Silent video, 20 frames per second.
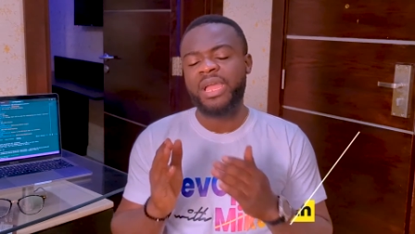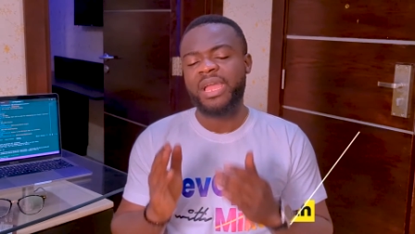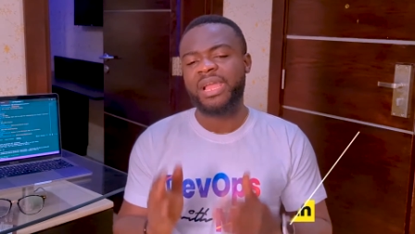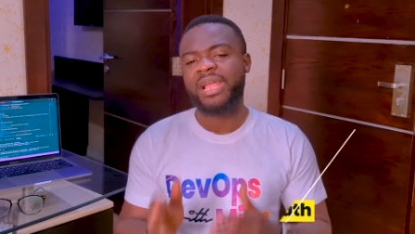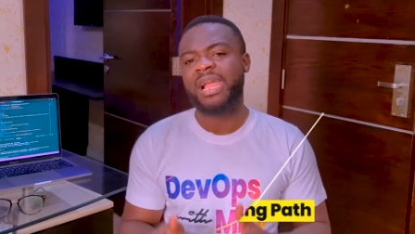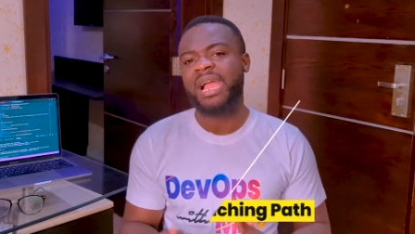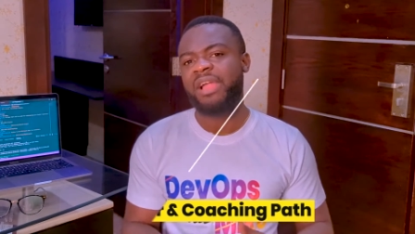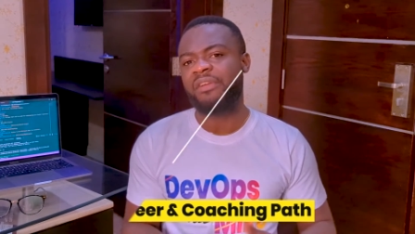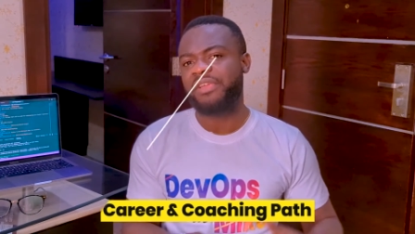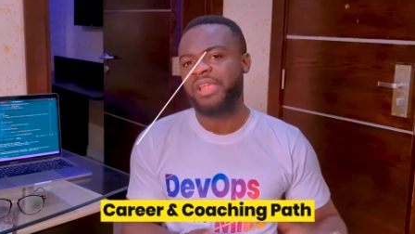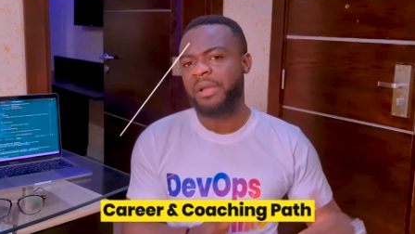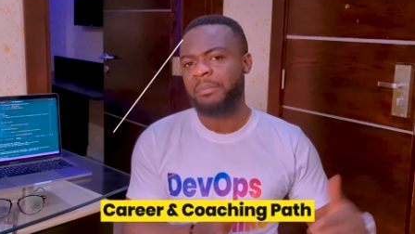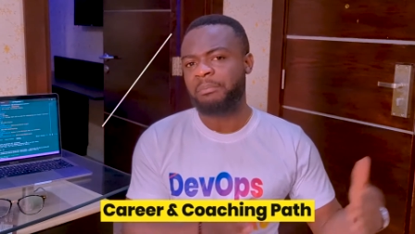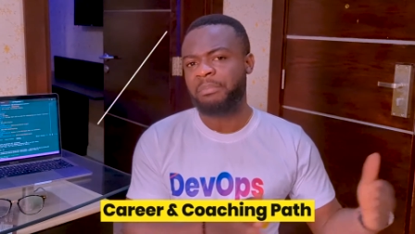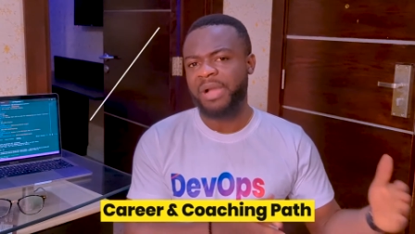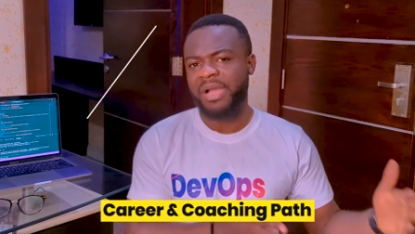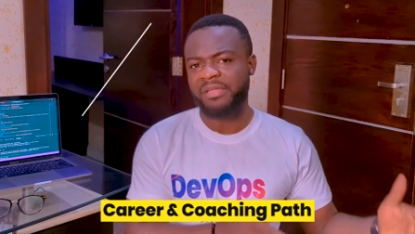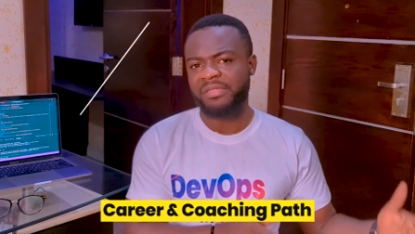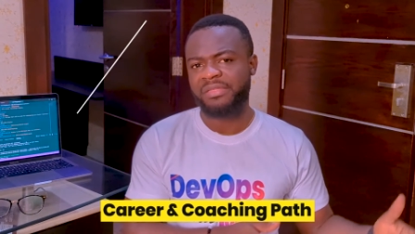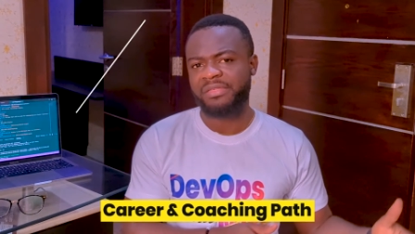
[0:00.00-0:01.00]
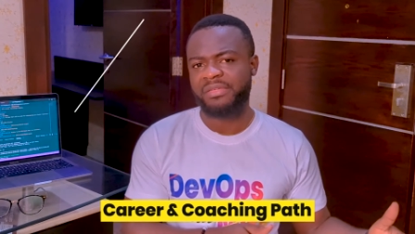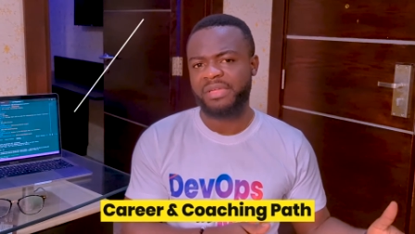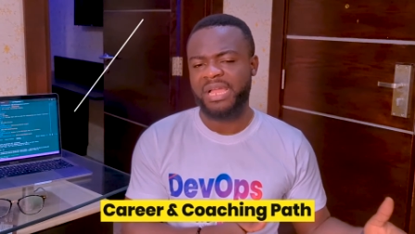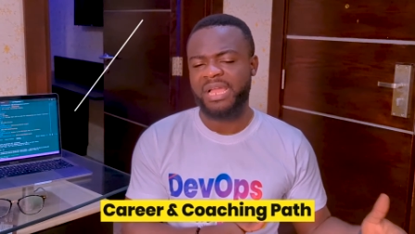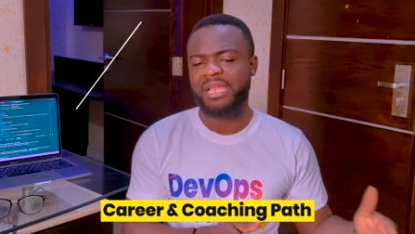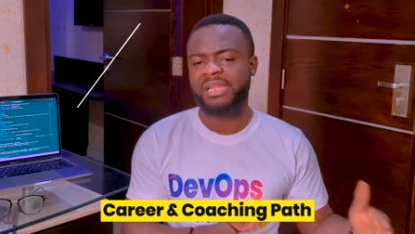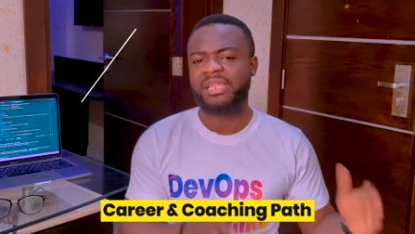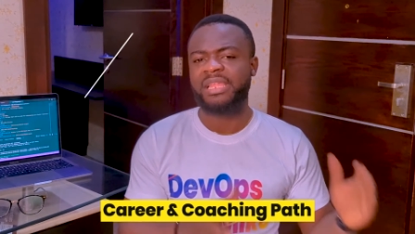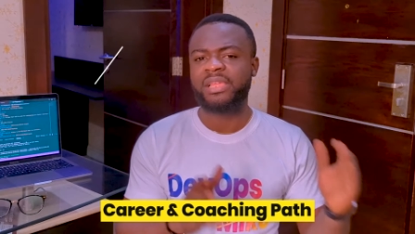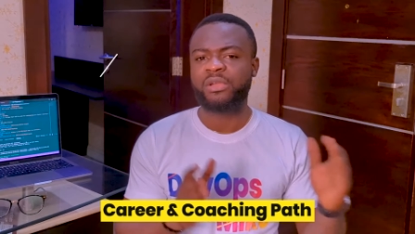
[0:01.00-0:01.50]
a career path
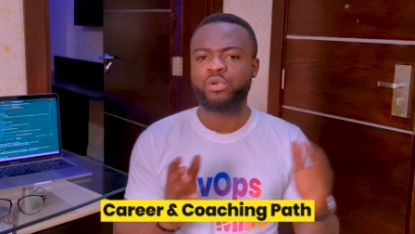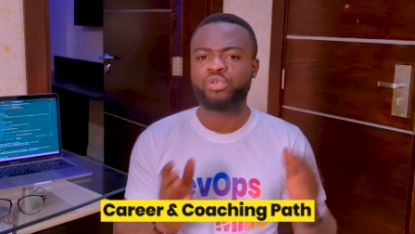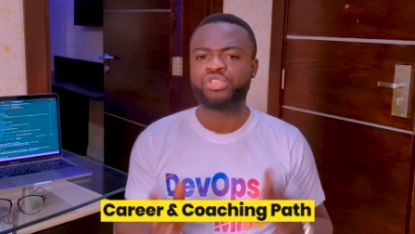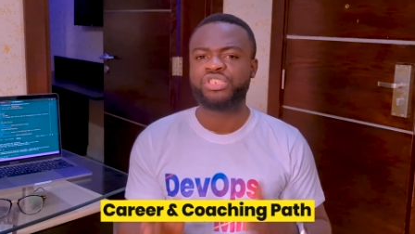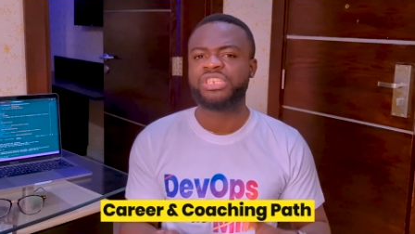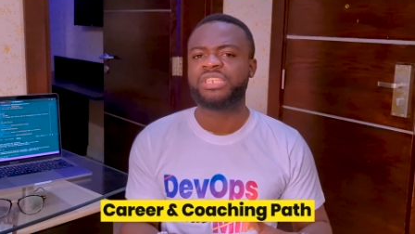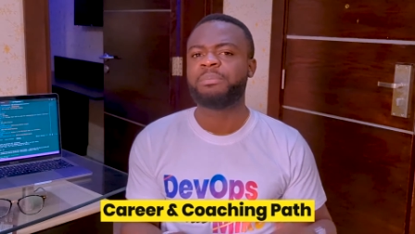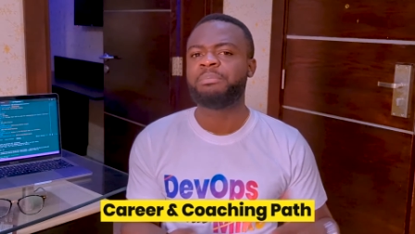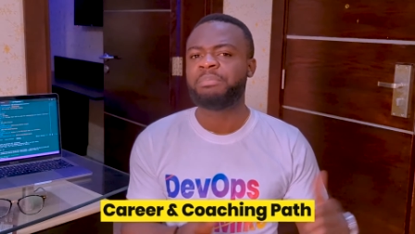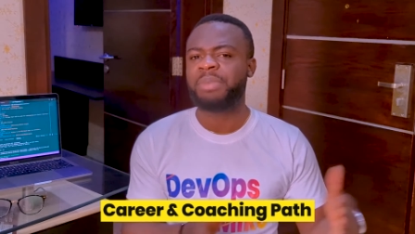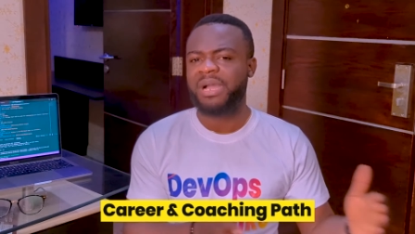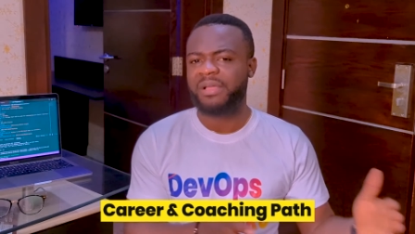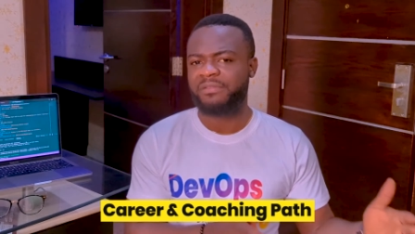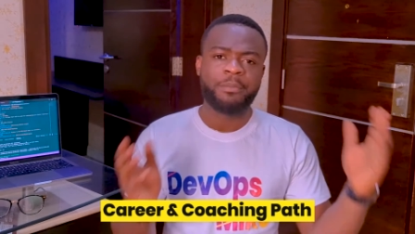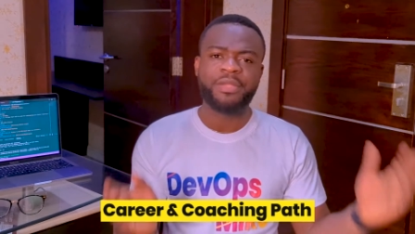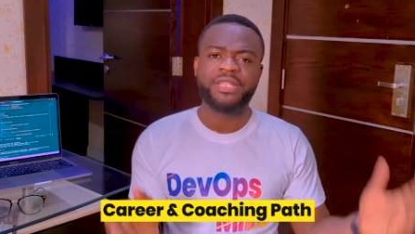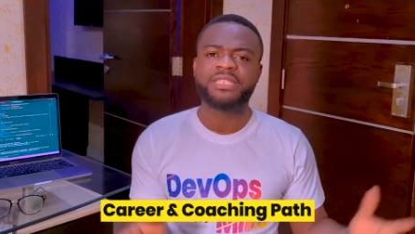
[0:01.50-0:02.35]
and a coaching path.